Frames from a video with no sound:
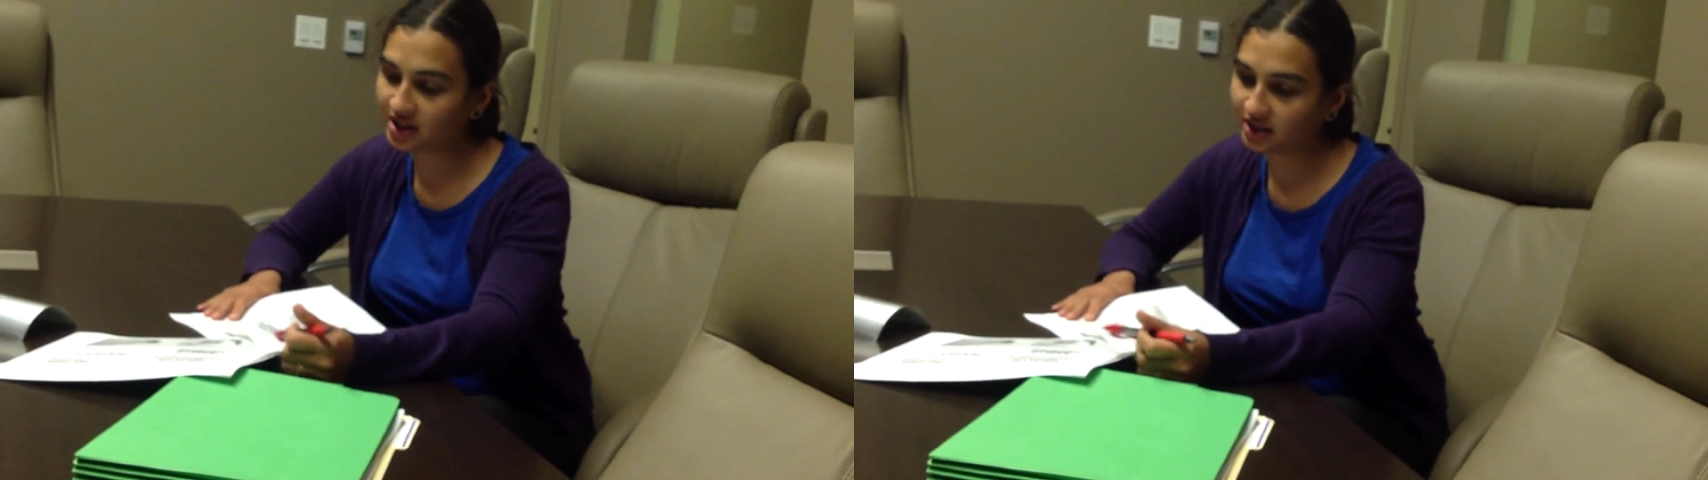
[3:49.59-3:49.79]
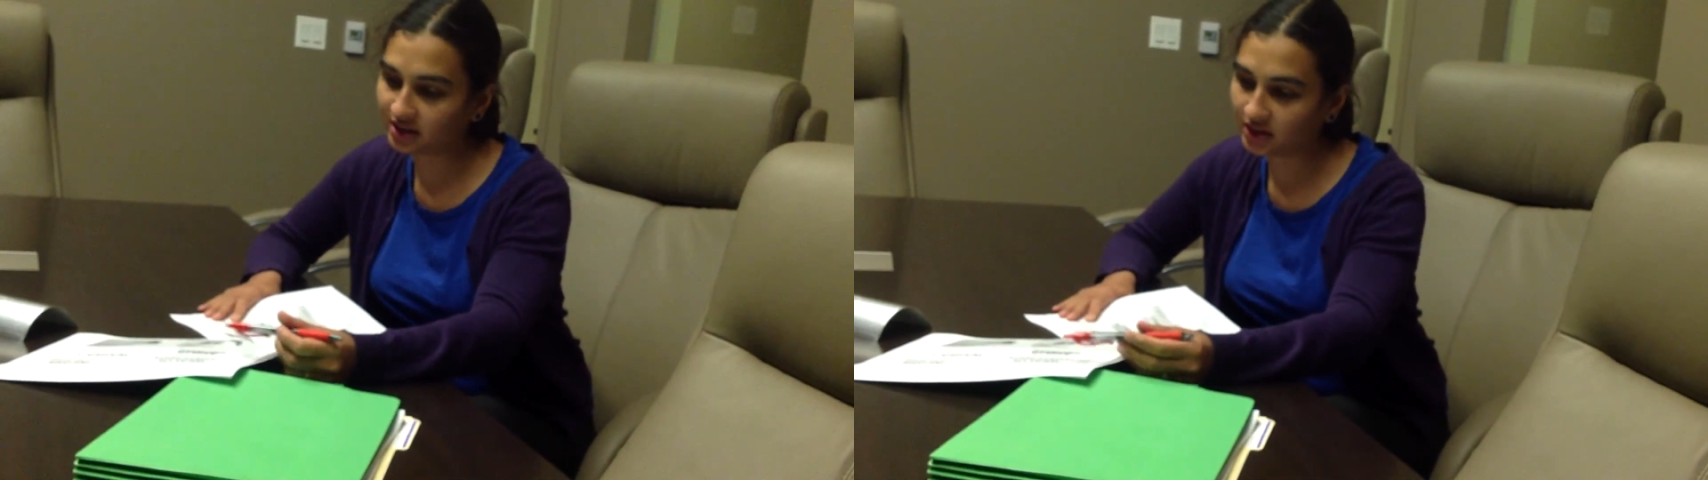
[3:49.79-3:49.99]

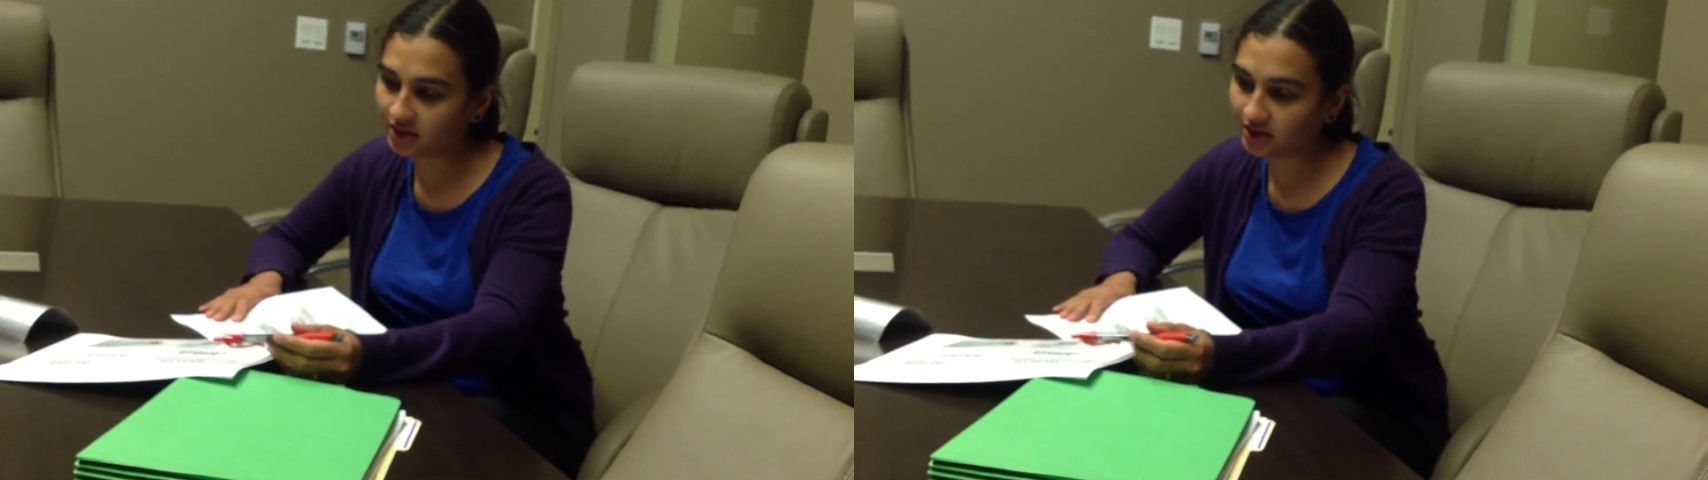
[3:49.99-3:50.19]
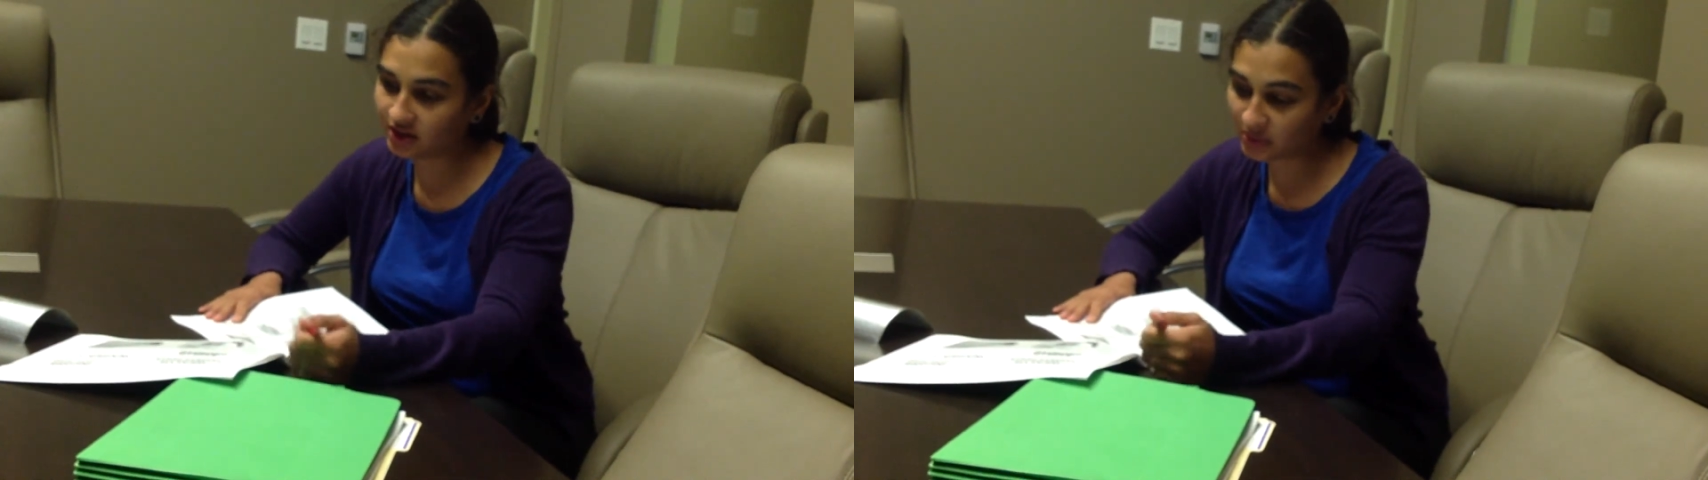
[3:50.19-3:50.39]
to
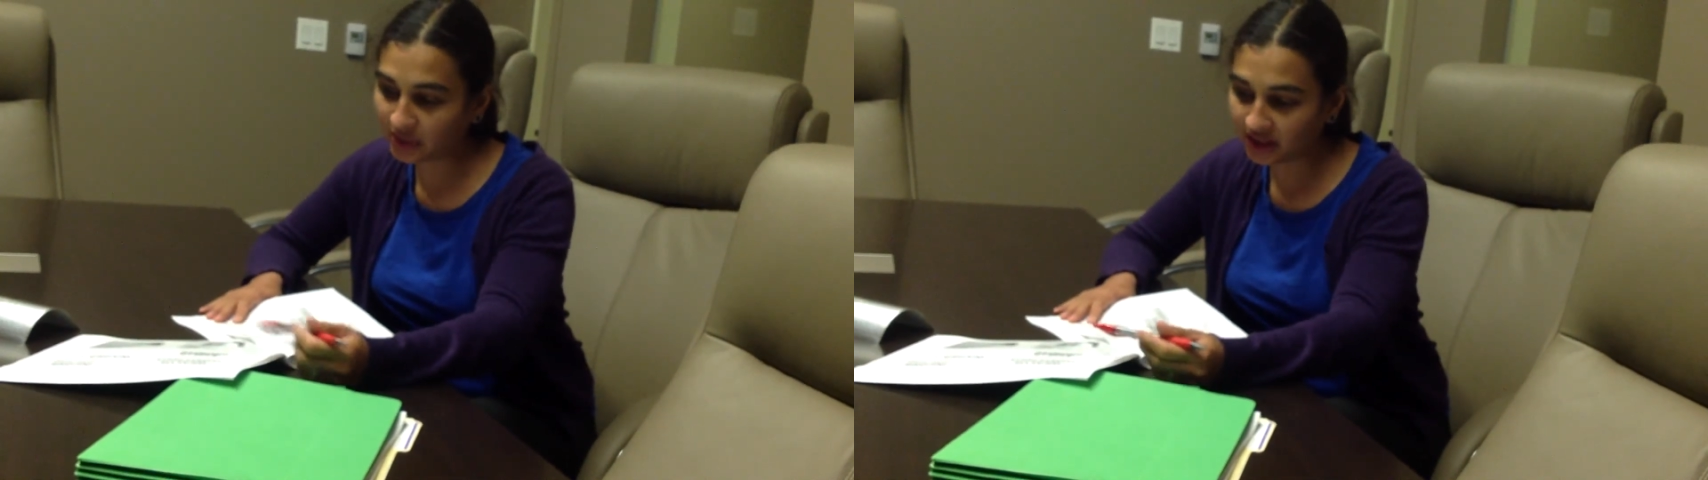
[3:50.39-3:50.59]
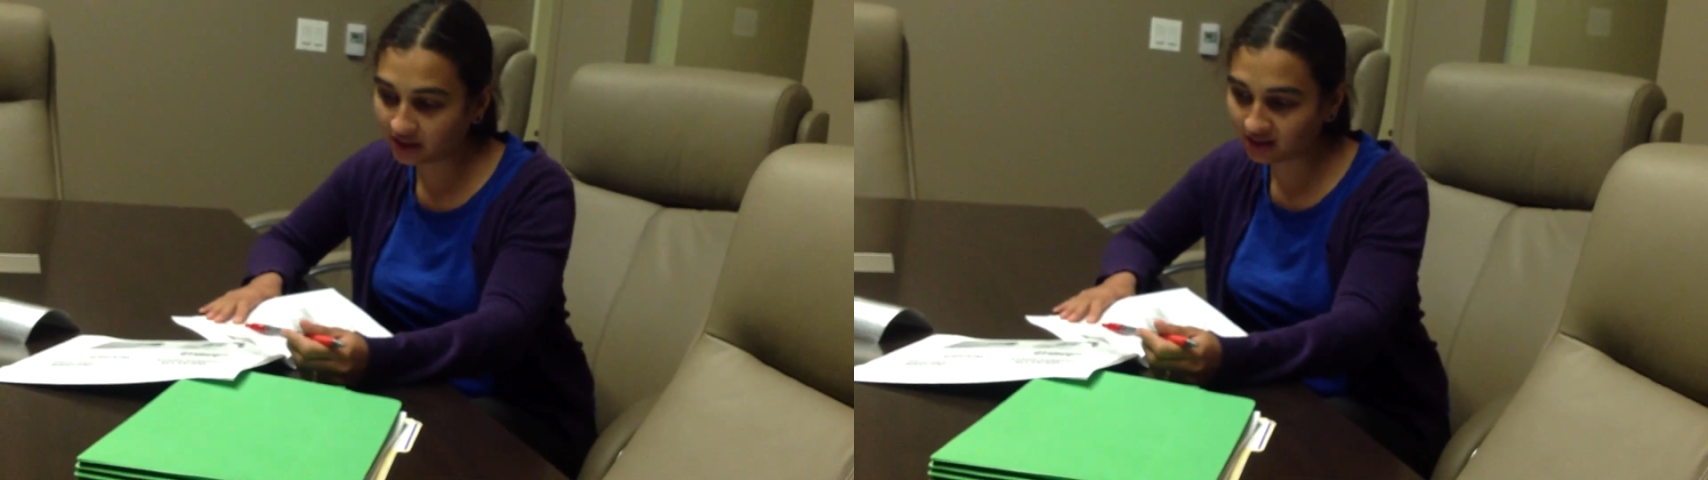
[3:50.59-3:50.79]
do
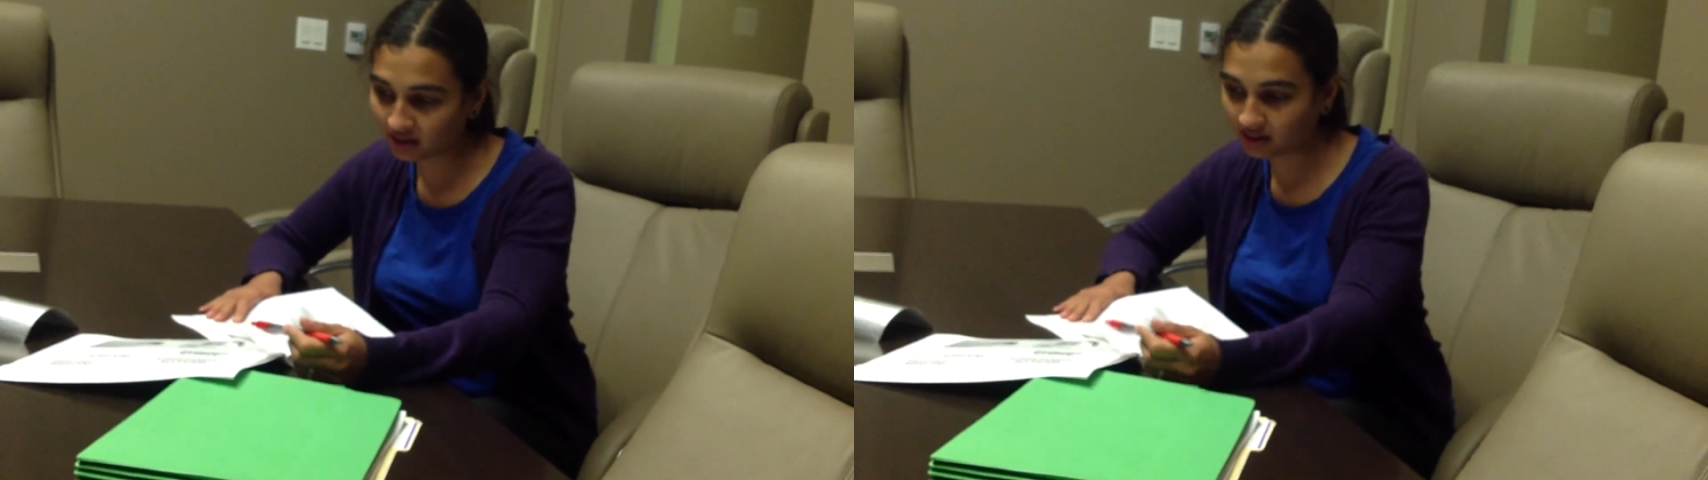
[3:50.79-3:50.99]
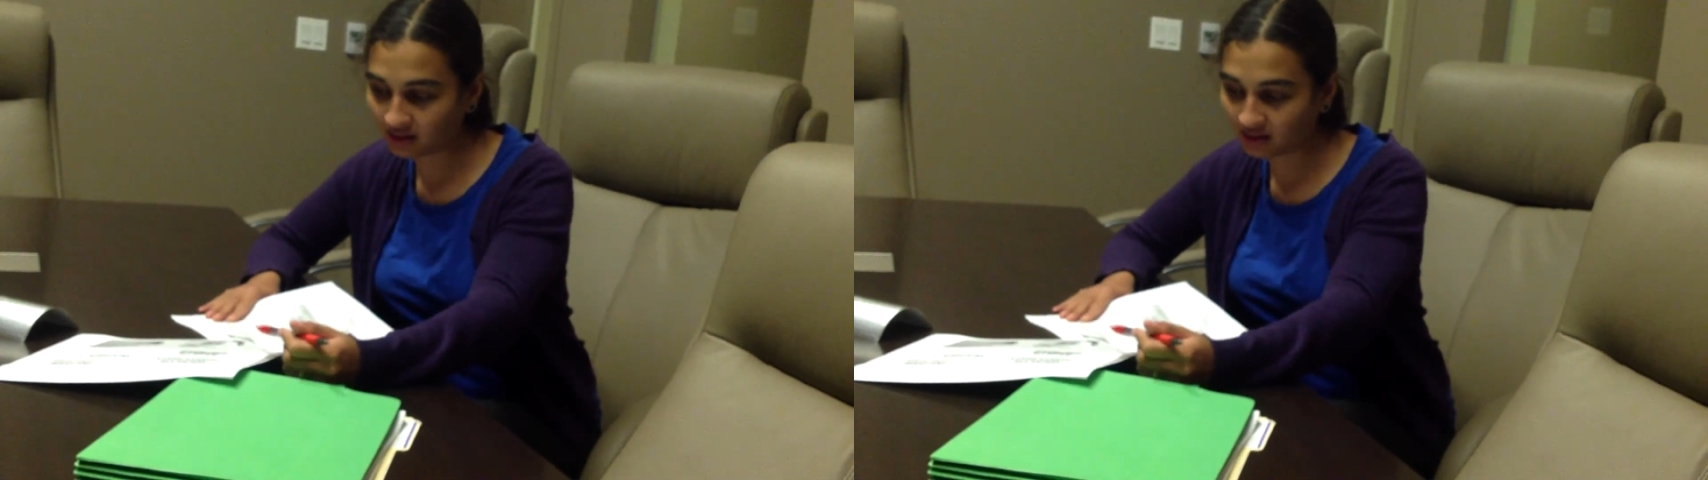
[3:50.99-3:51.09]
here.